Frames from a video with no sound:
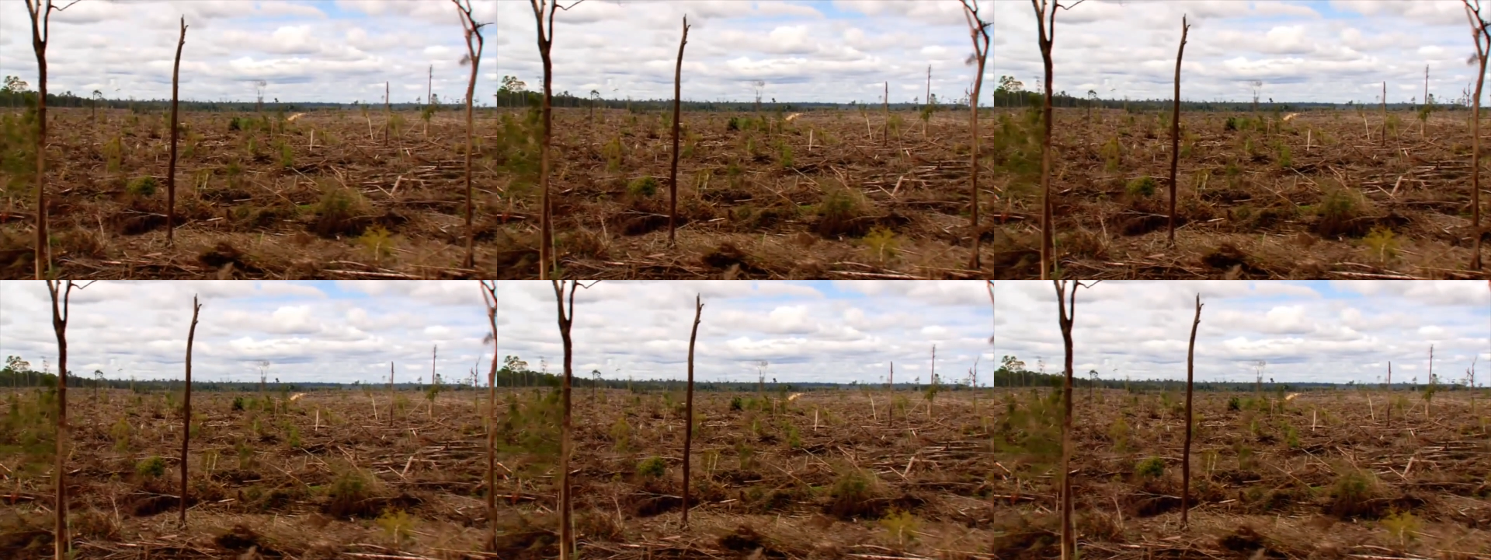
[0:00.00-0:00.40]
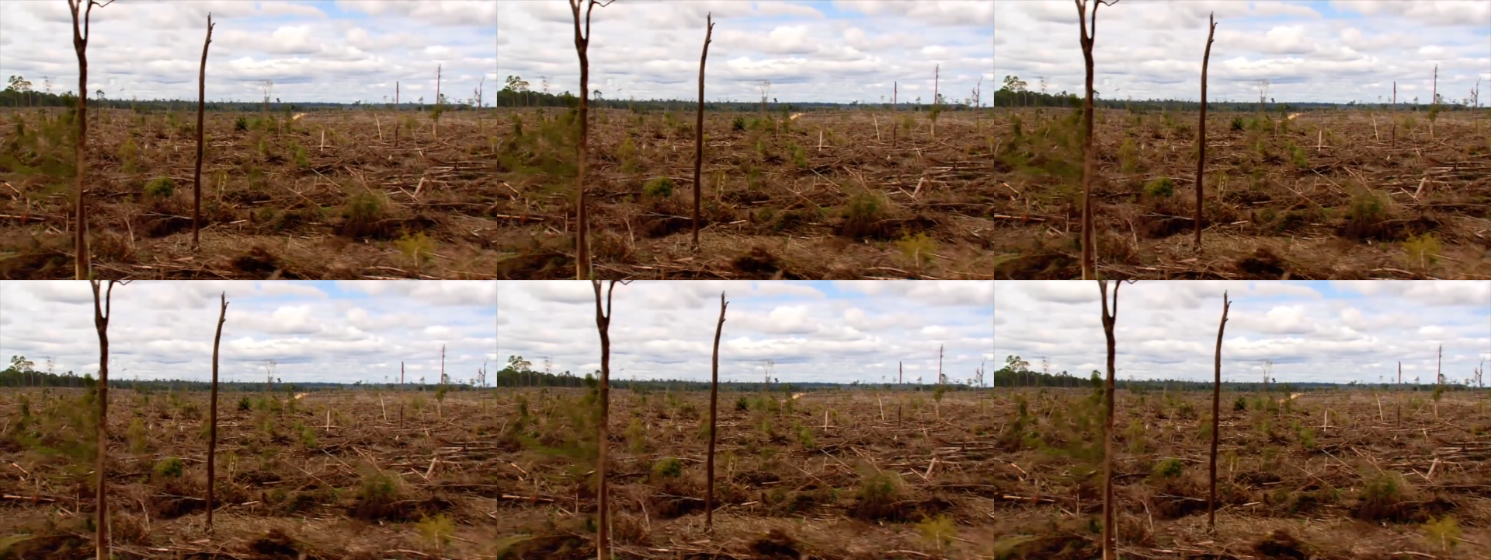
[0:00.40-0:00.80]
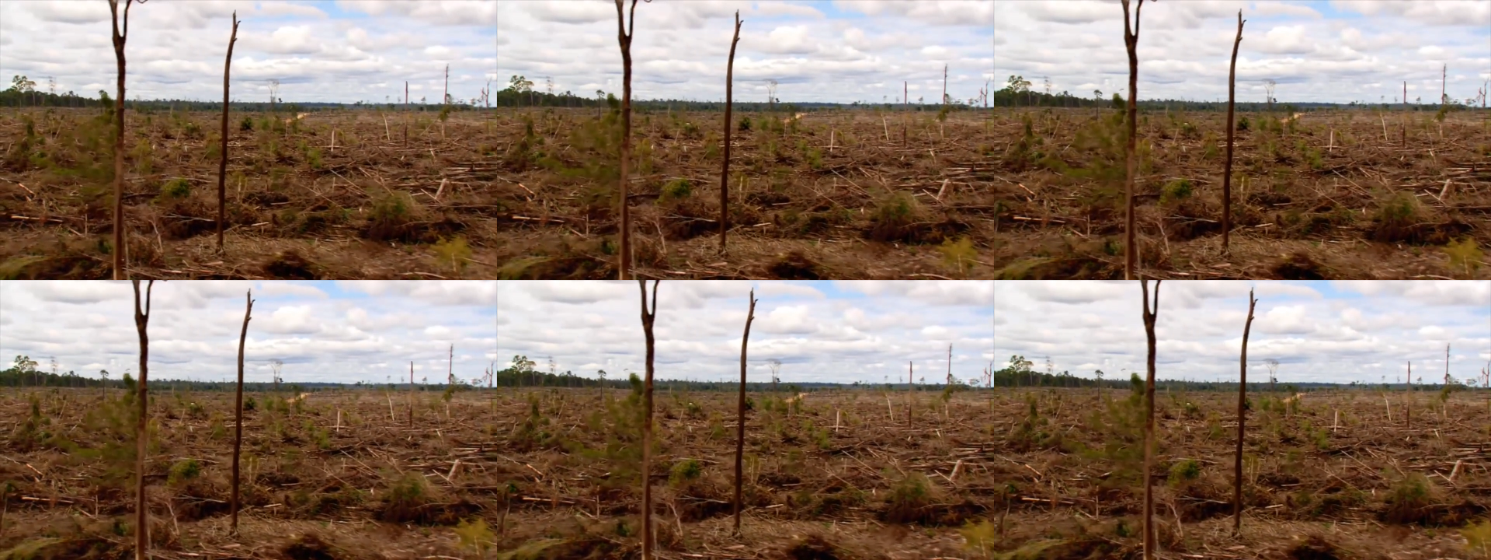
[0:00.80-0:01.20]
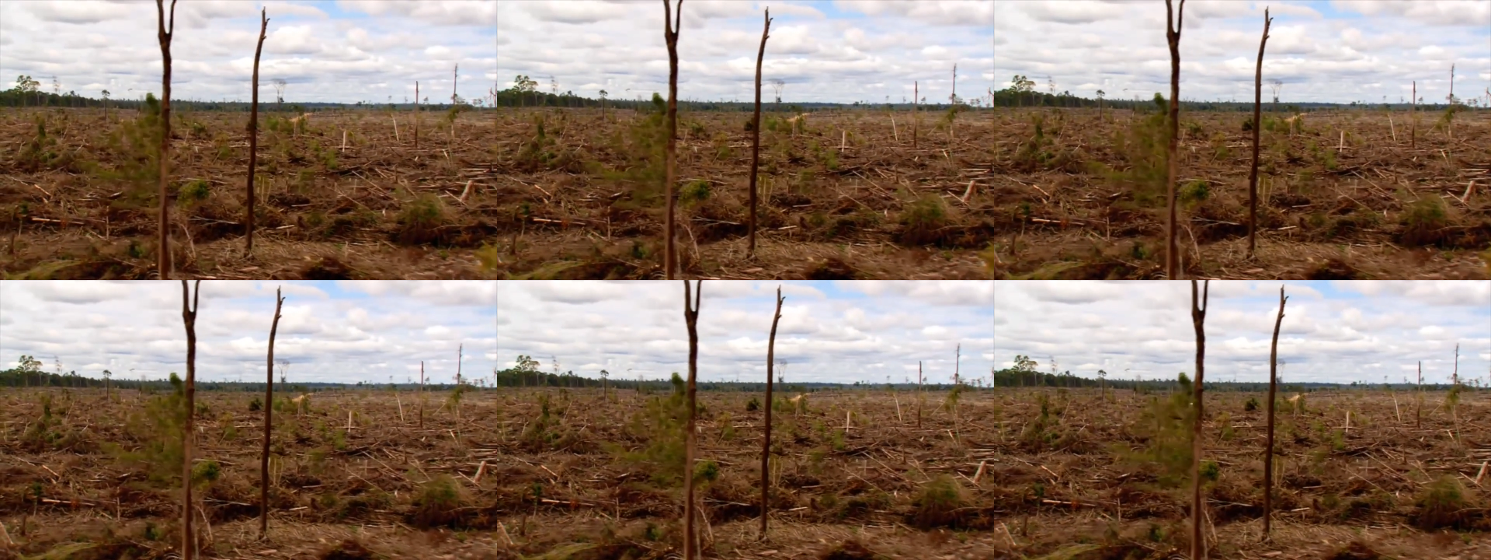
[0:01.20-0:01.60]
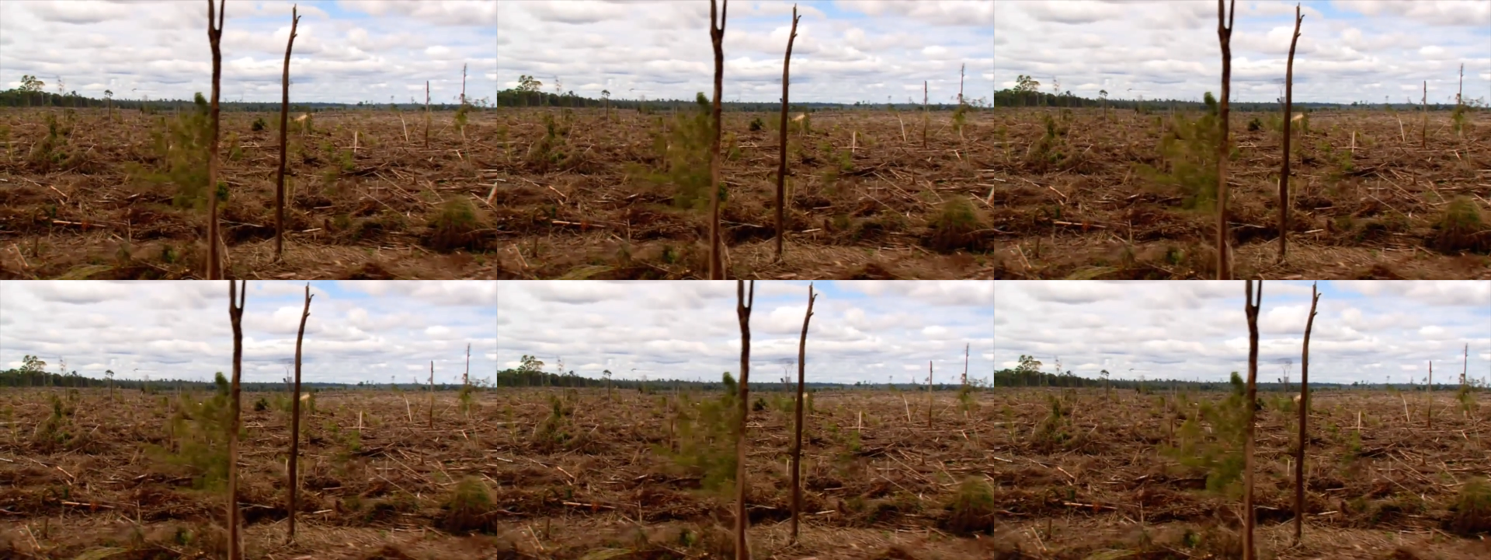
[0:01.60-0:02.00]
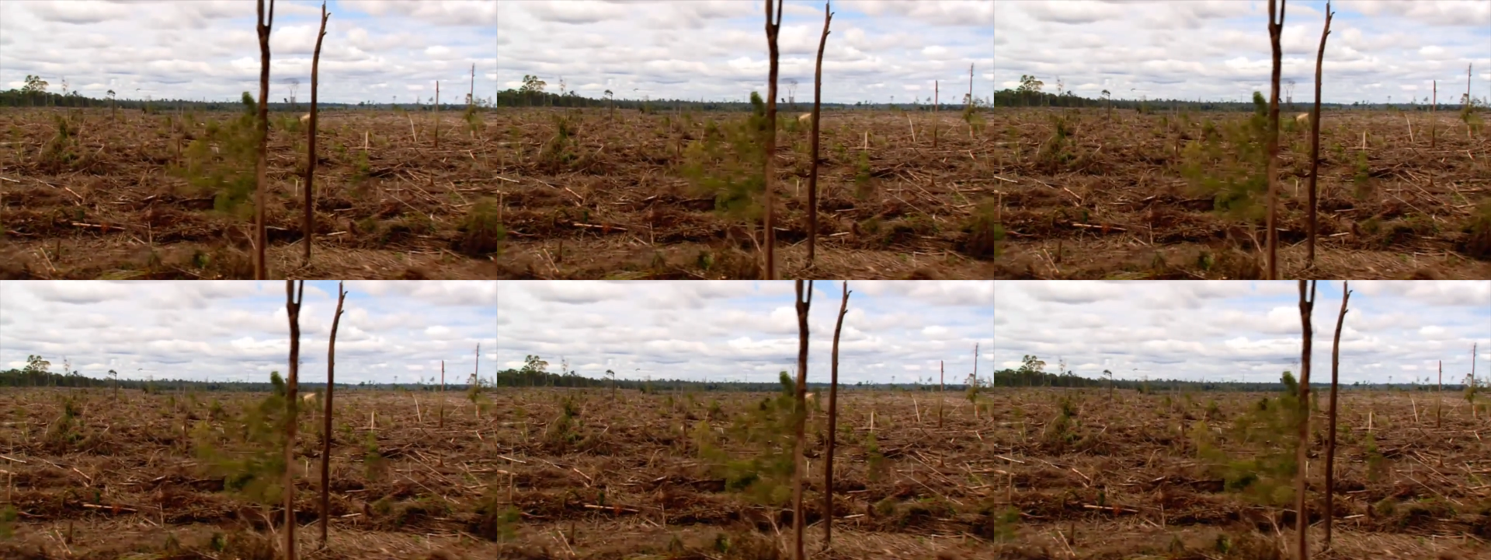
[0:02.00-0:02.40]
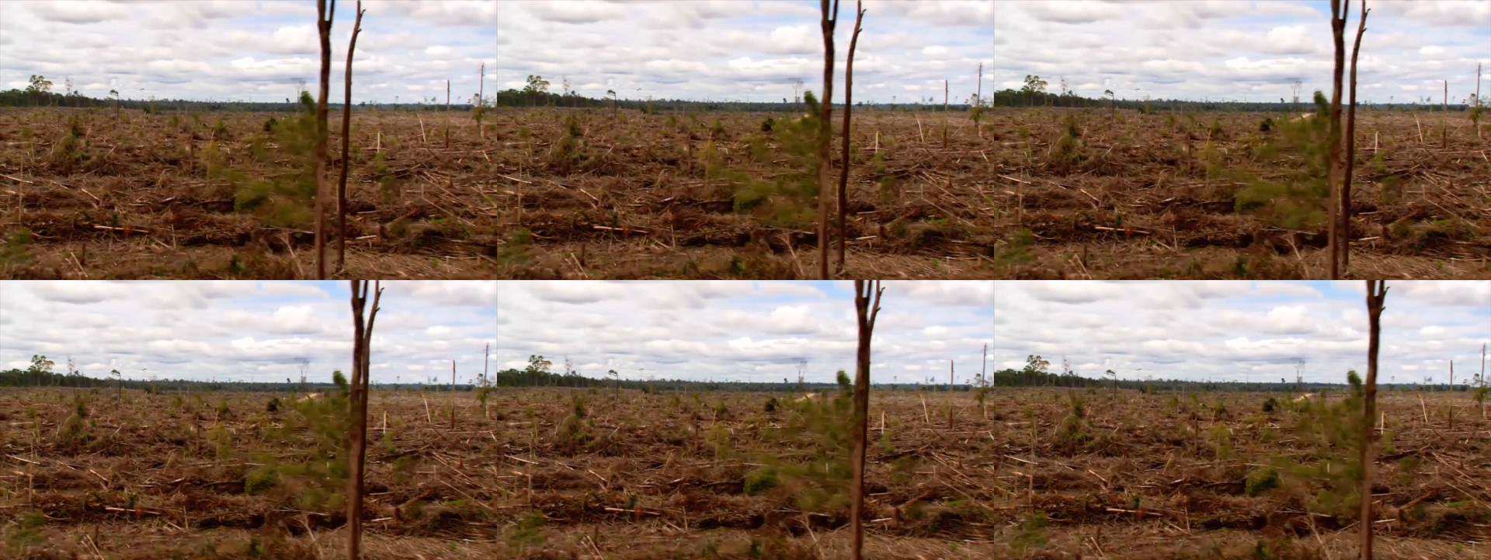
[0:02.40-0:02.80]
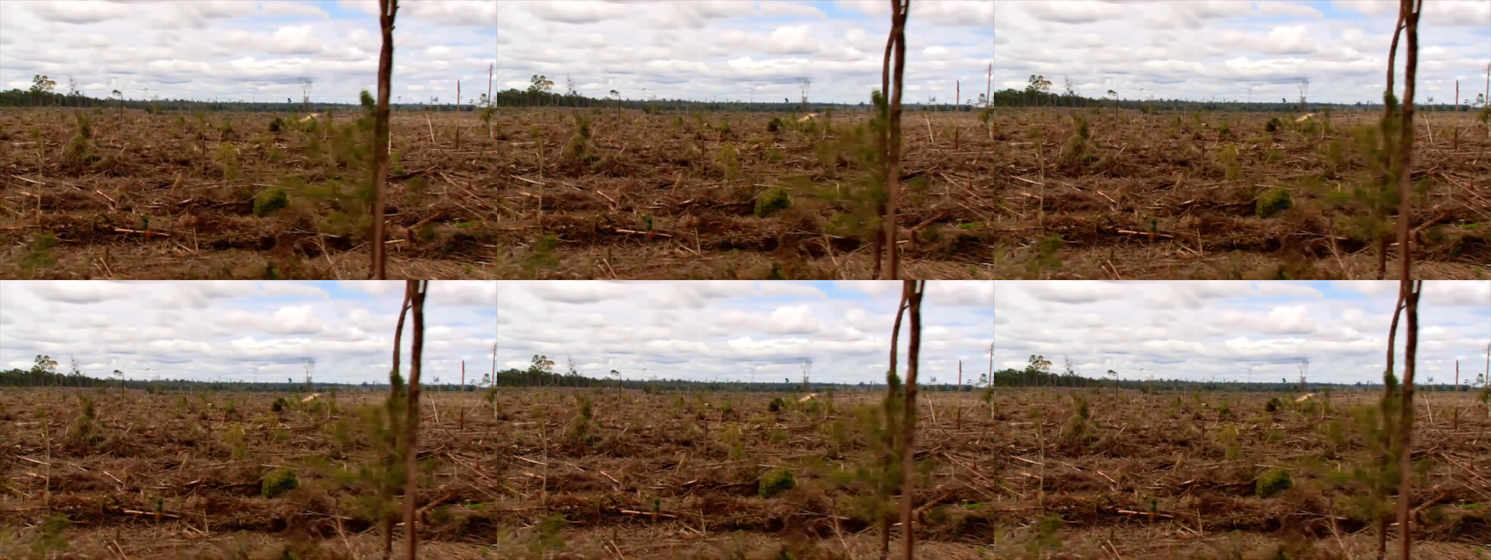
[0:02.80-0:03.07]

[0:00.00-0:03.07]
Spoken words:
No face is visible, so there are no lips to read.